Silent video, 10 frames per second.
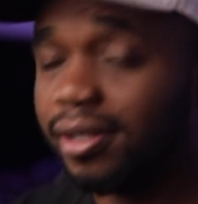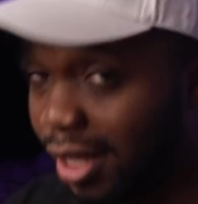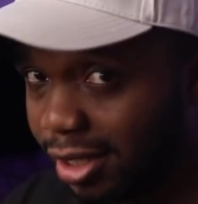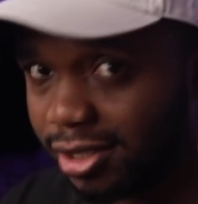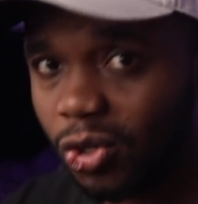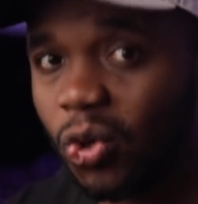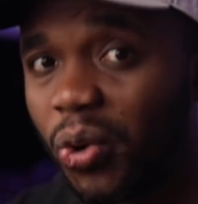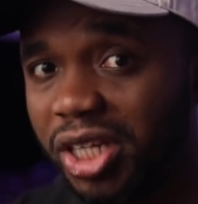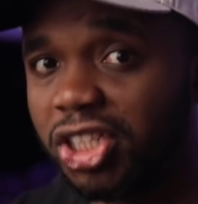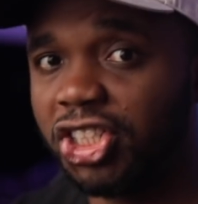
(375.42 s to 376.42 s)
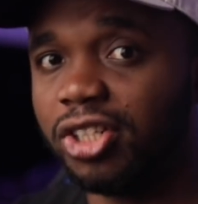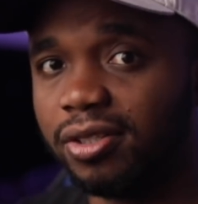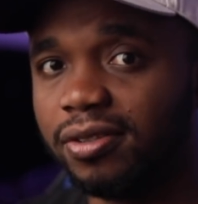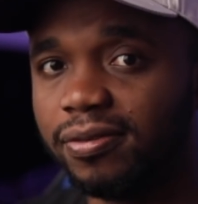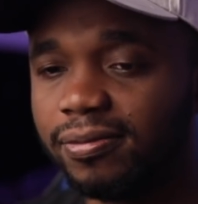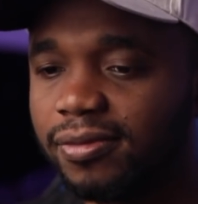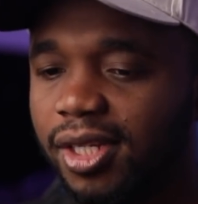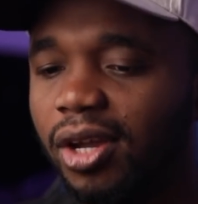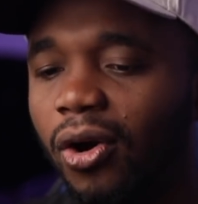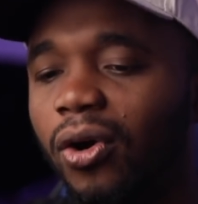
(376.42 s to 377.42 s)
That's the question
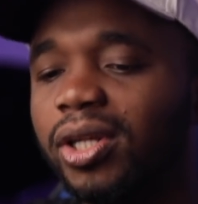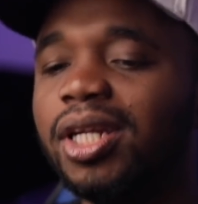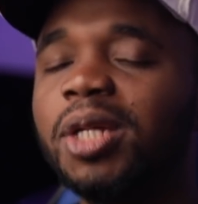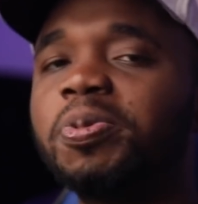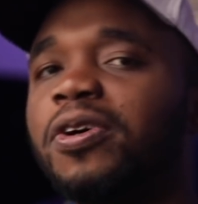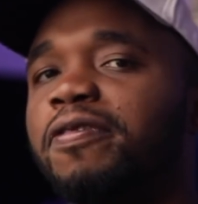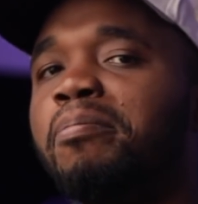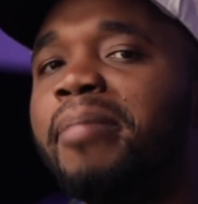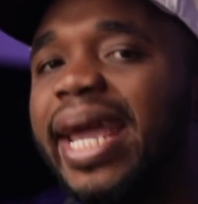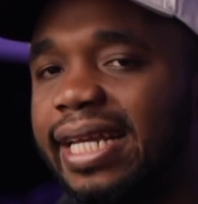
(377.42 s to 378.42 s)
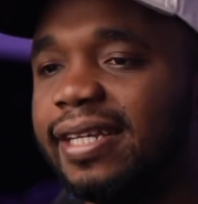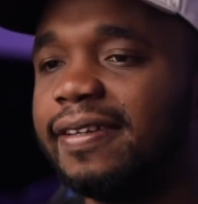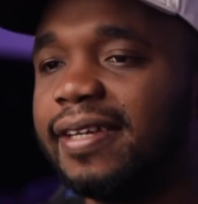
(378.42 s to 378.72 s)
on the lips of many.